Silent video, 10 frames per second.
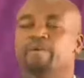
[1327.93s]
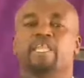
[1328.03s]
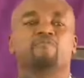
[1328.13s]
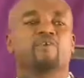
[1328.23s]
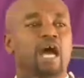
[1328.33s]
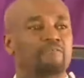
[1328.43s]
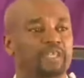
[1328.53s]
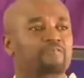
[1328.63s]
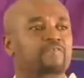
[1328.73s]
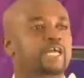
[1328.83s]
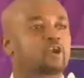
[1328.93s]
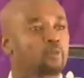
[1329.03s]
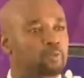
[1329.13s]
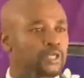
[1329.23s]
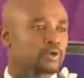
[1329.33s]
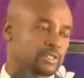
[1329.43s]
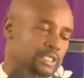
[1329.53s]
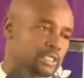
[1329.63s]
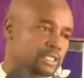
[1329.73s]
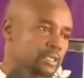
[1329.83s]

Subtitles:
even if we have different opinions.